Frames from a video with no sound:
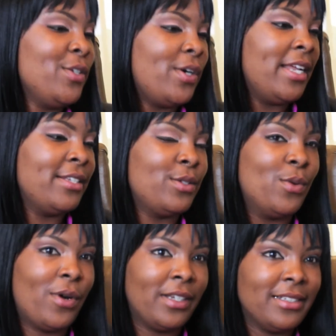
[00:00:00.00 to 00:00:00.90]
our days in
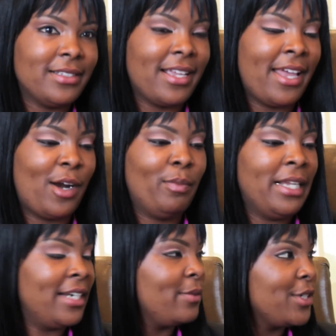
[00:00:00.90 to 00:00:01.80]
New Orleans at our
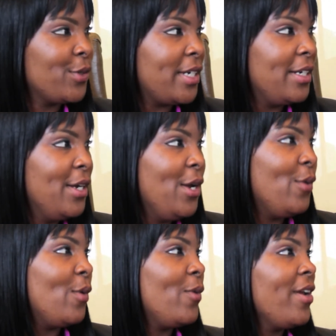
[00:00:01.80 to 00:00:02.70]
planning retreat,
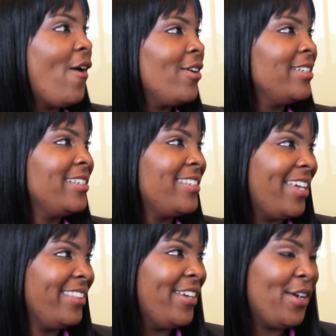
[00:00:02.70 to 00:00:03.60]
when we all just
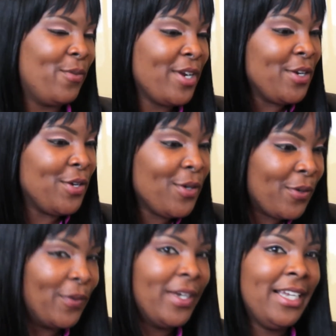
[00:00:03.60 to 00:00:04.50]
sat there and we
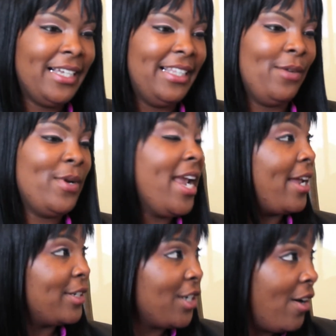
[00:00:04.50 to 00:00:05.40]
knew that we had
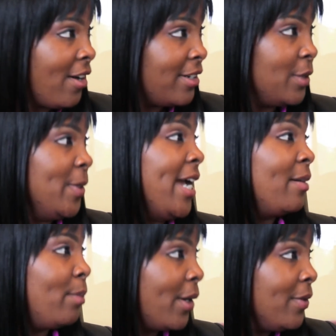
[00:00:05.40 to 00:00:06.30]
a charge and we had a
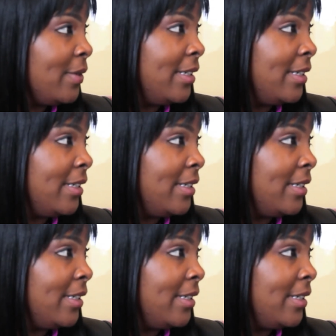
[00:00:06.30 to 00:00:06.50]
burden,